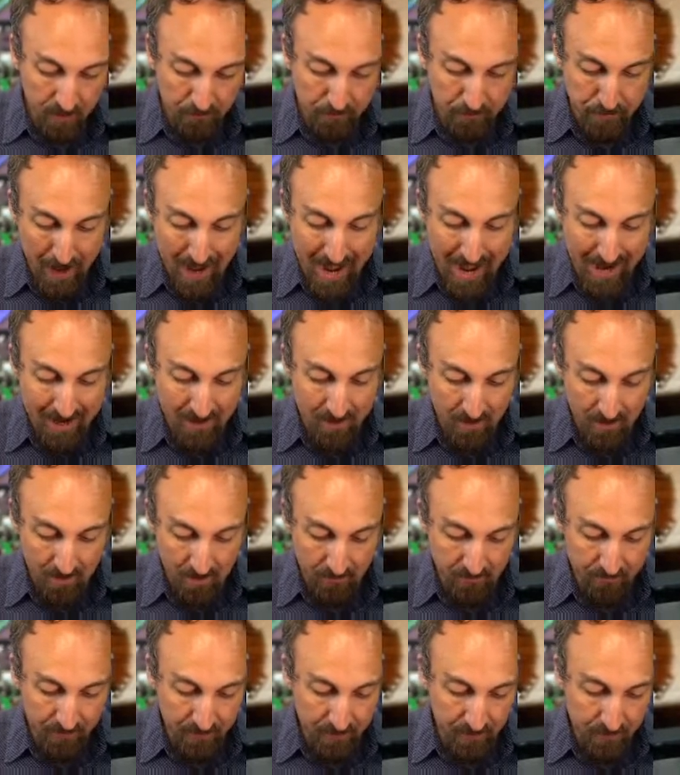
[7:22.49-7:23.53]
back of
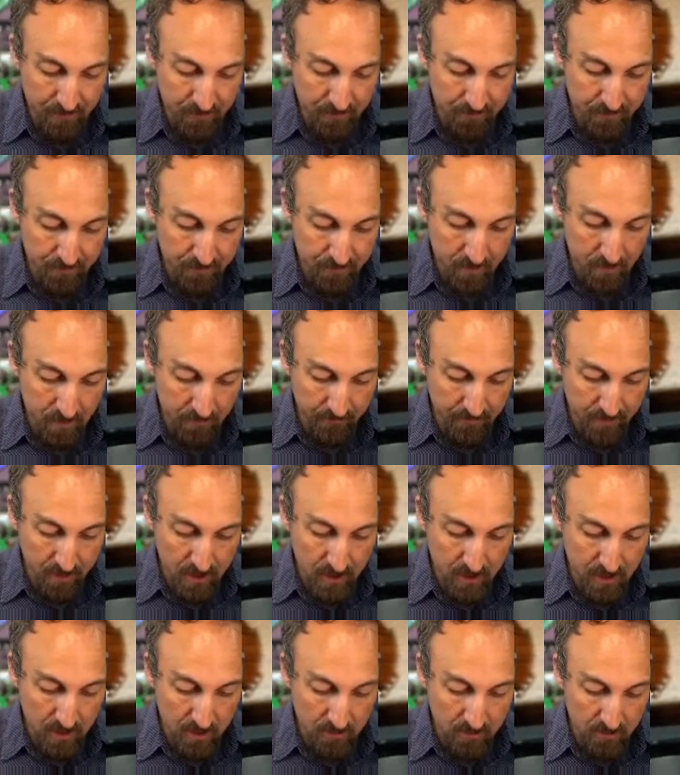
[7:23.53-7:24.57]
the
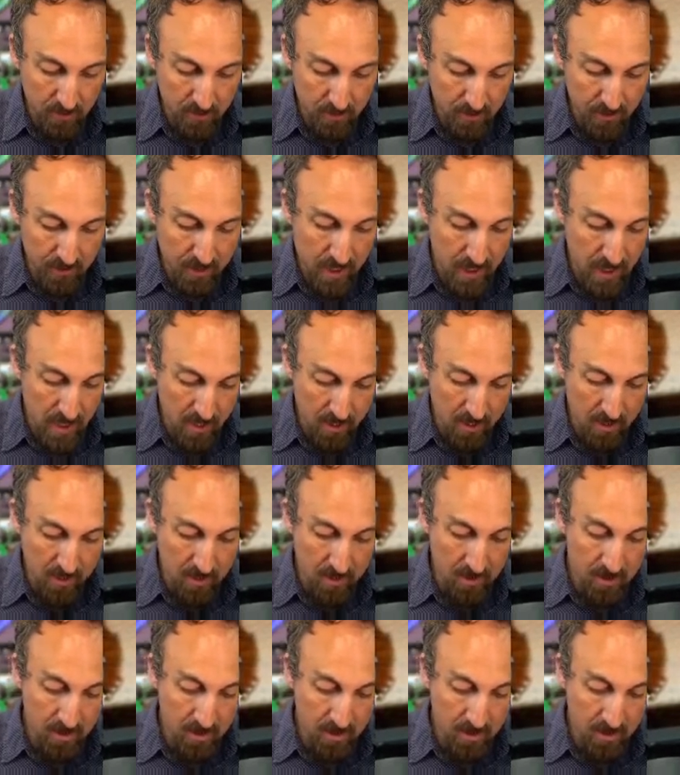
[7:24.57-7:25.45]
shell mold here.